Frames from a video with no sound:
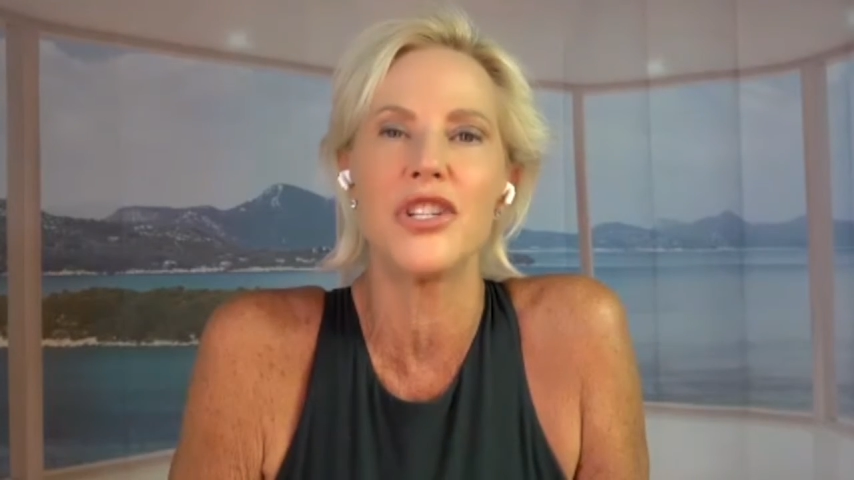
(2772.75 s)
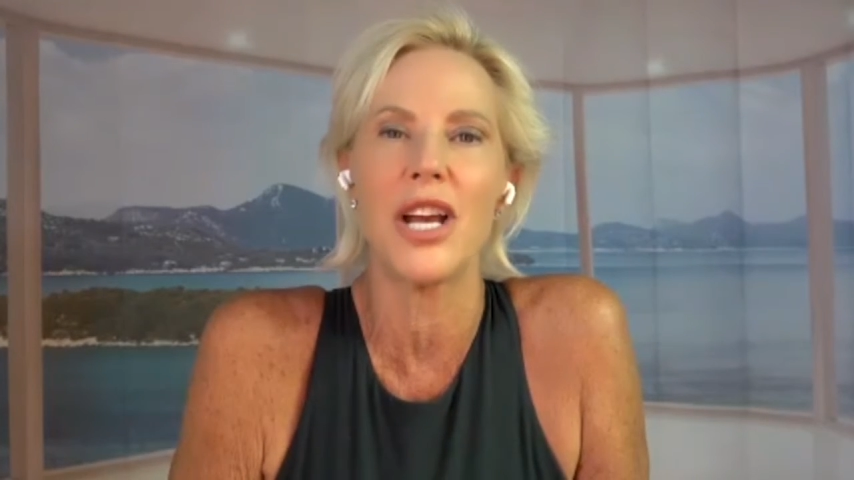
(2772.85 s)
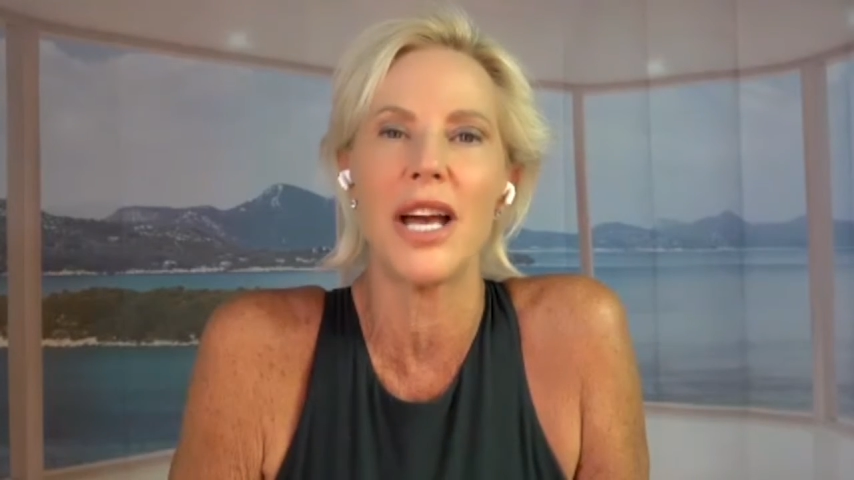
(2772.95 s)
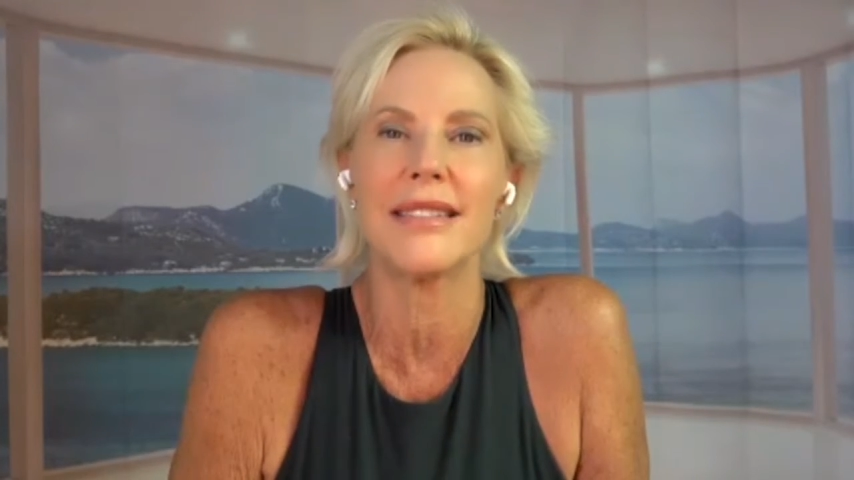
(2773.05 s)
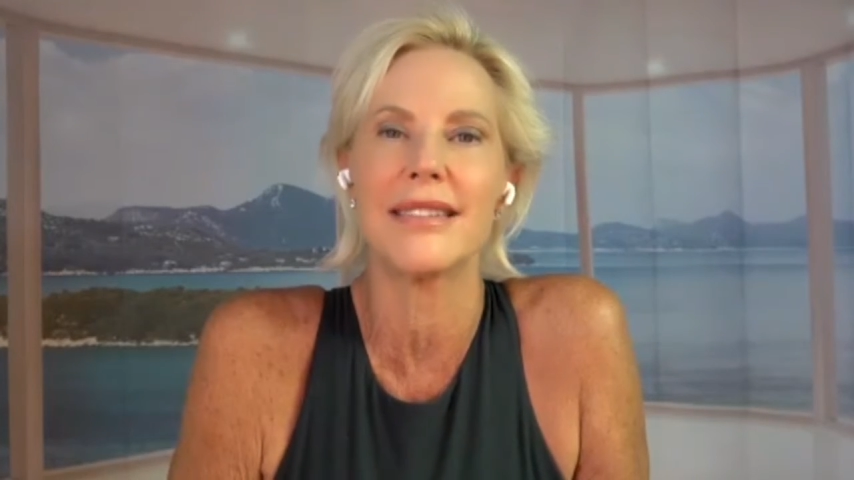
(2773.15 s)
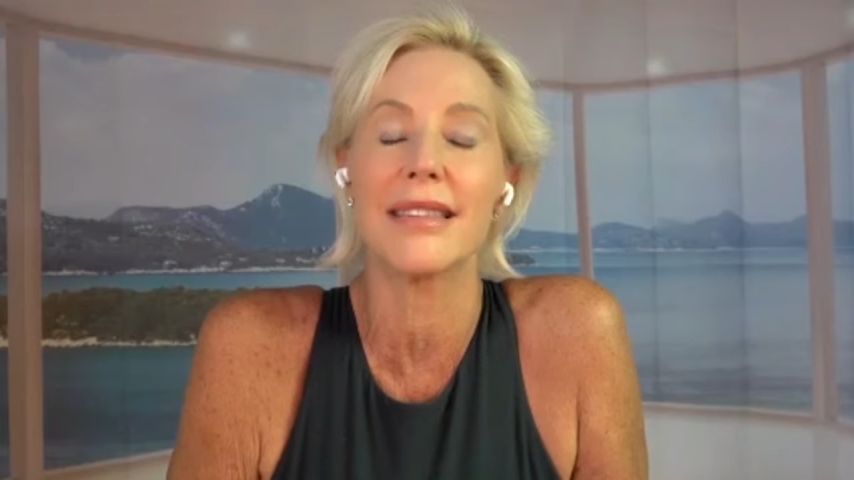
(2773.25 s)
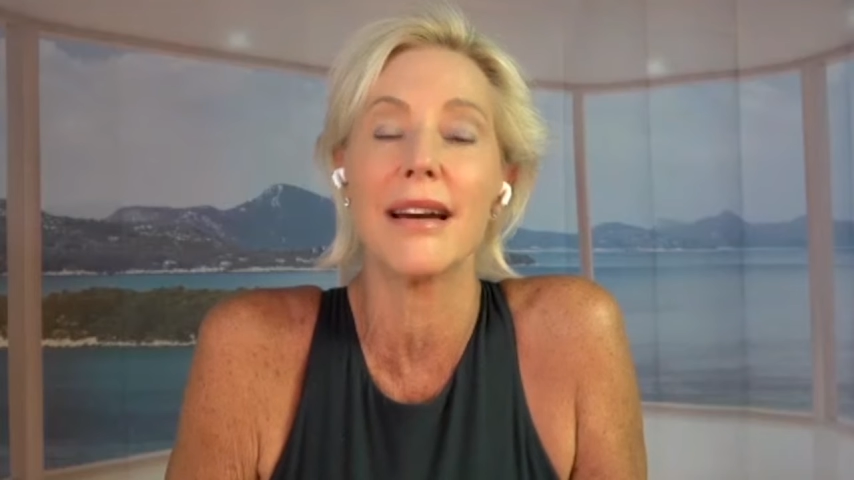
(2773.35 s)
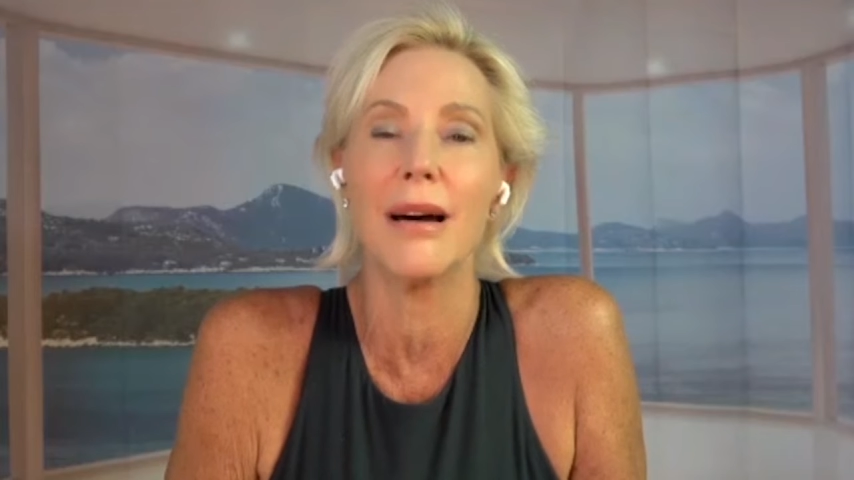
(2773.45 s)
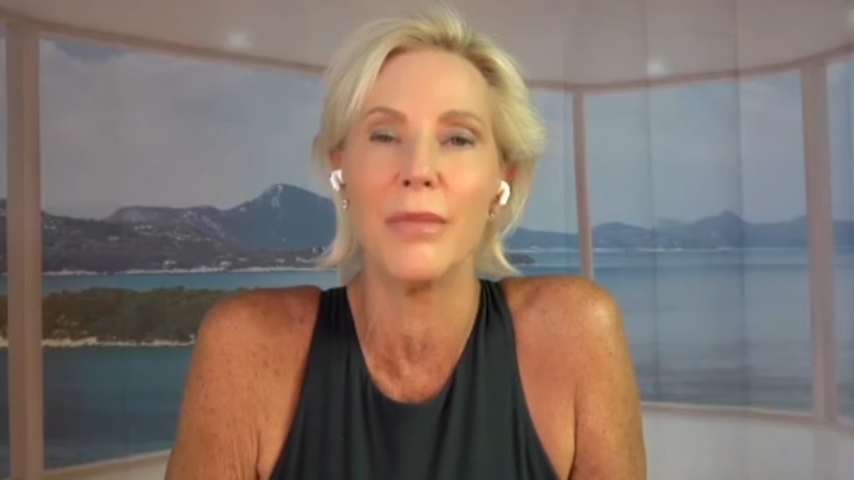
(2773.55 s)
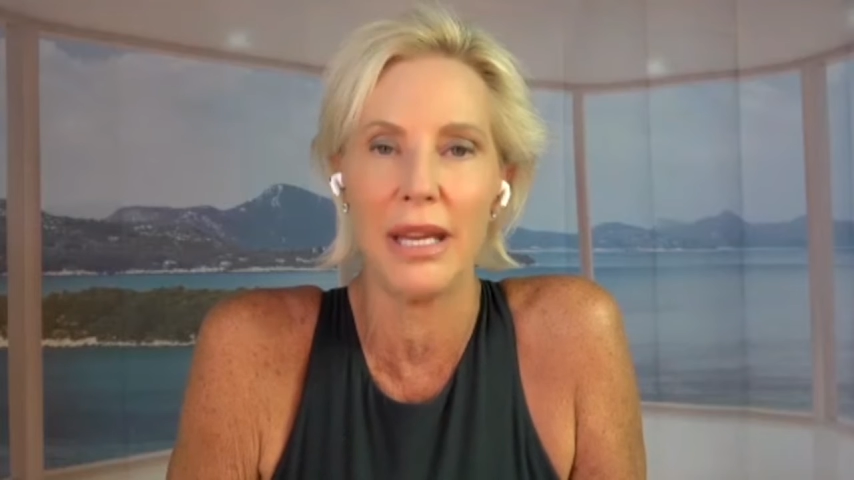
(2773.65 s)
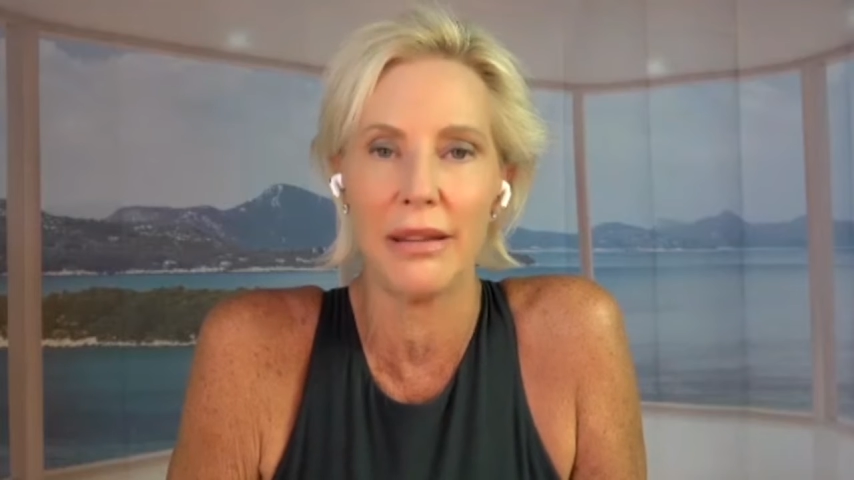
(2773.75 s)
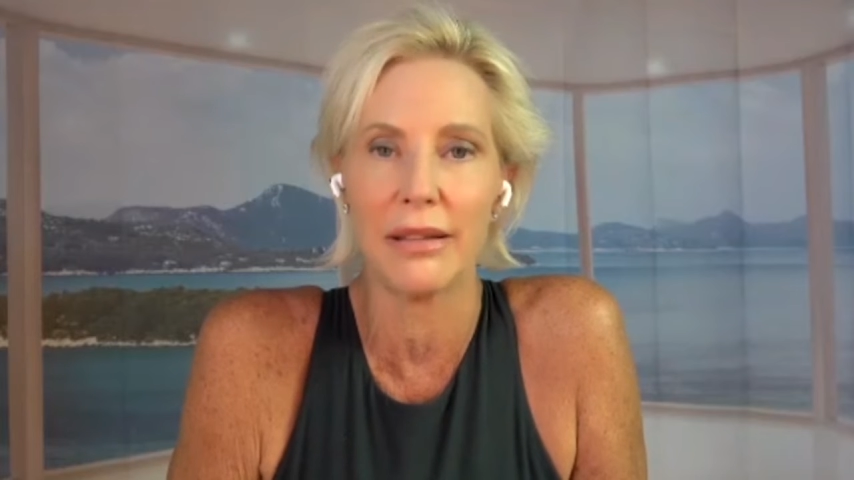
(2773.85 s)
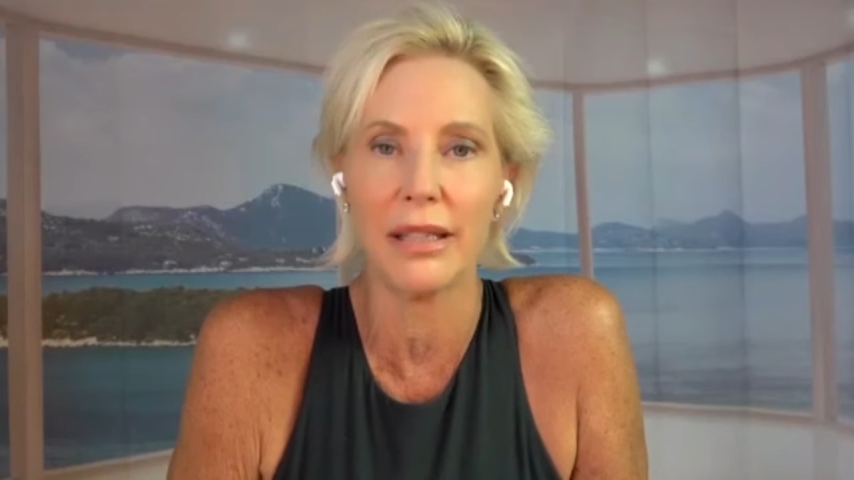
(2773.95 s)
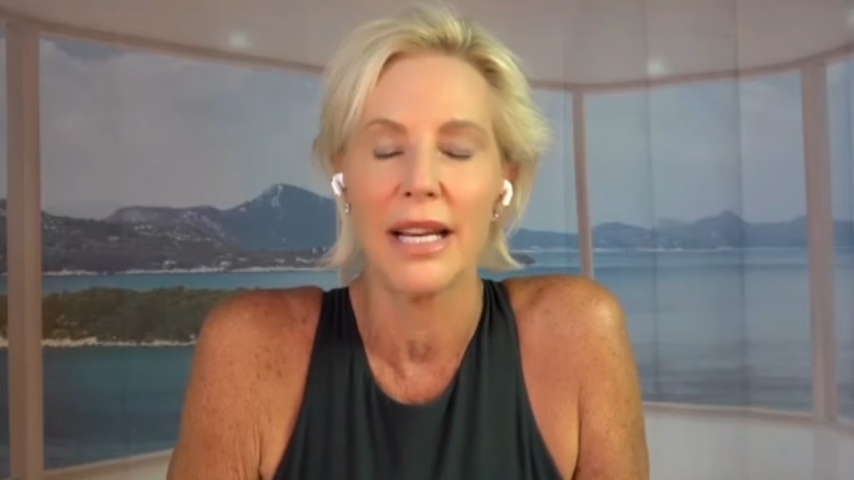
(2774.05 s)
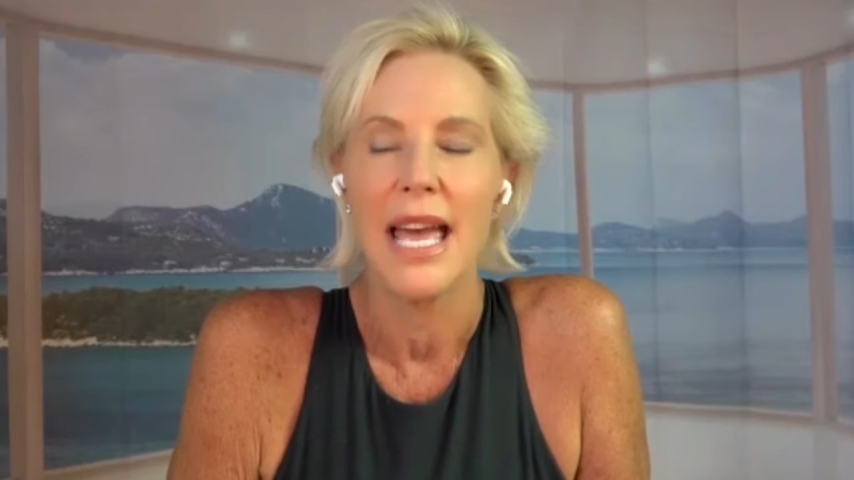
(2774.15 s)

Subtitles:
just the come hither,